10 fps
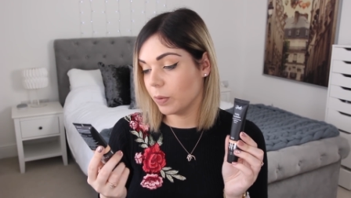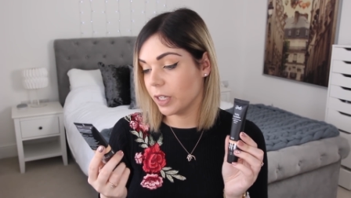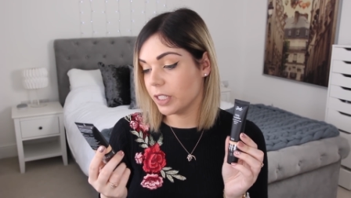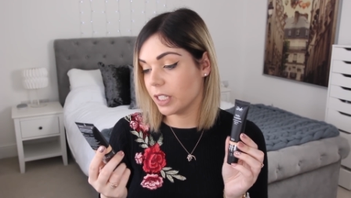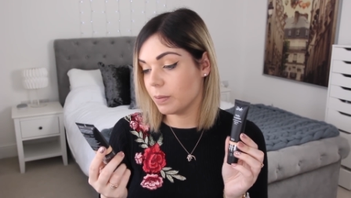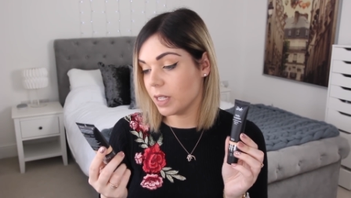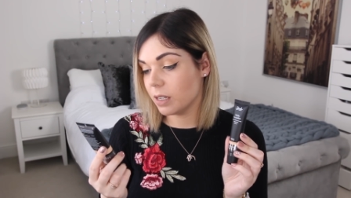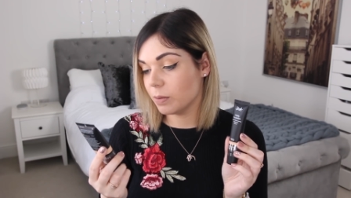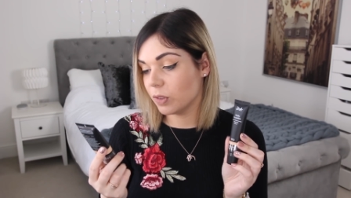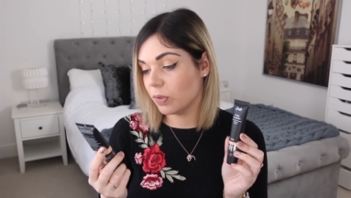which is
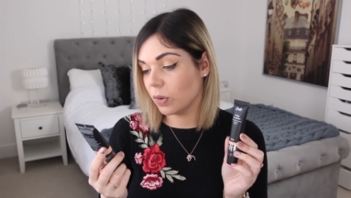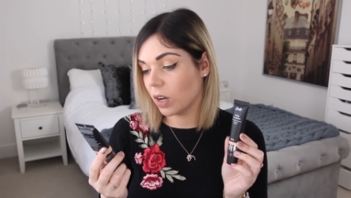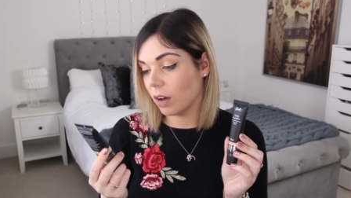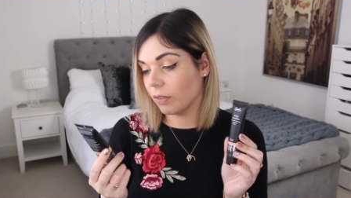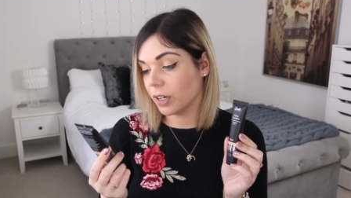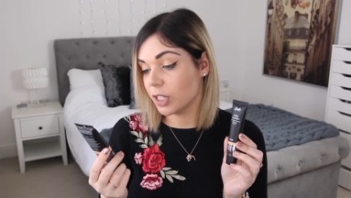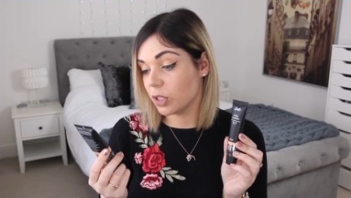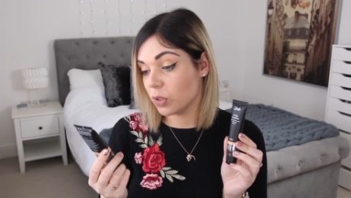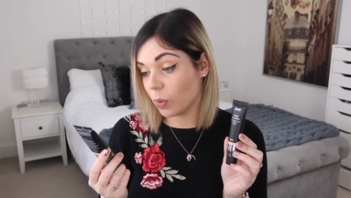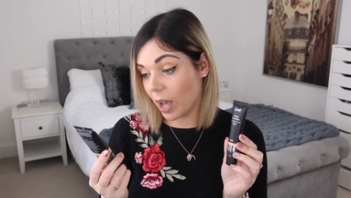medium to full coverage,
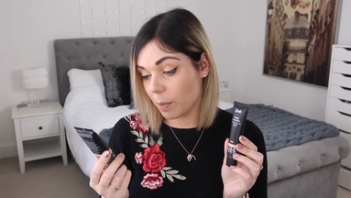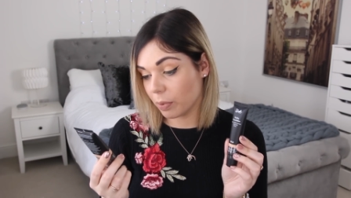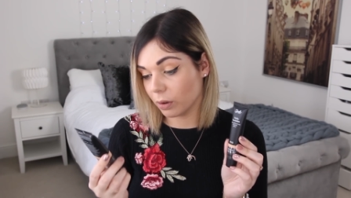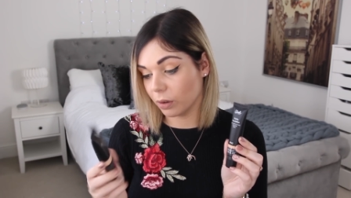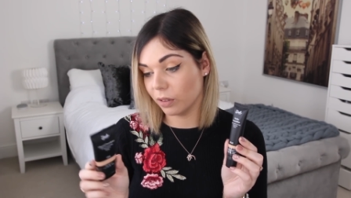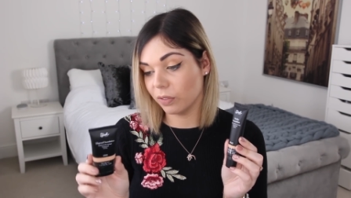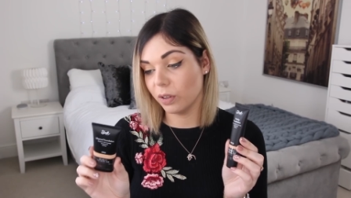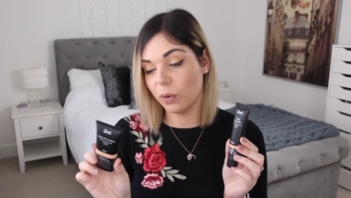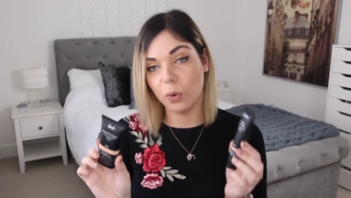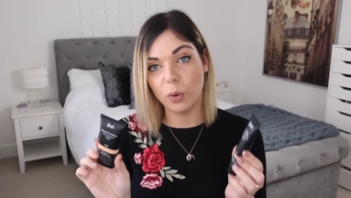sweat proof
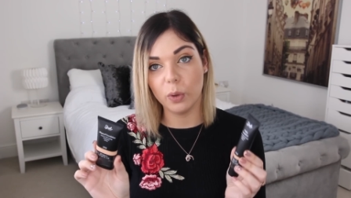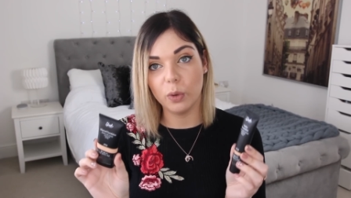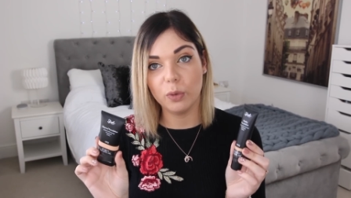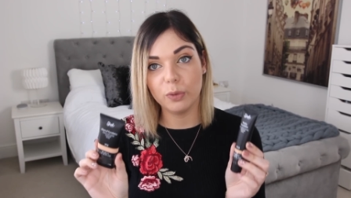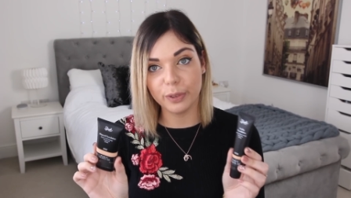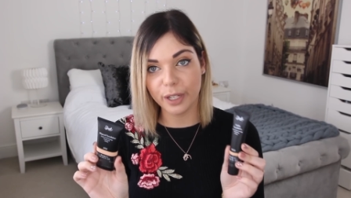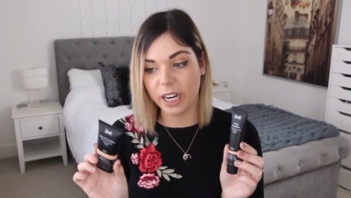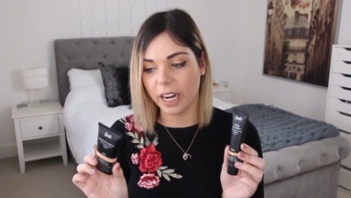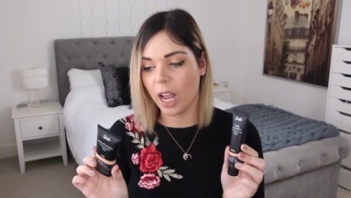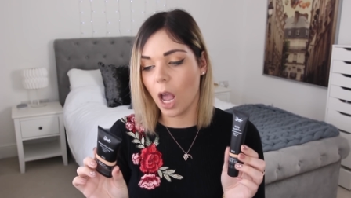and oil
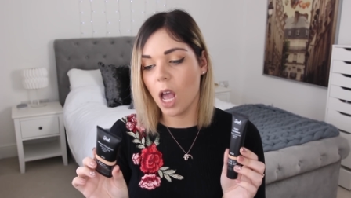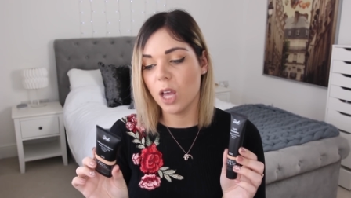free.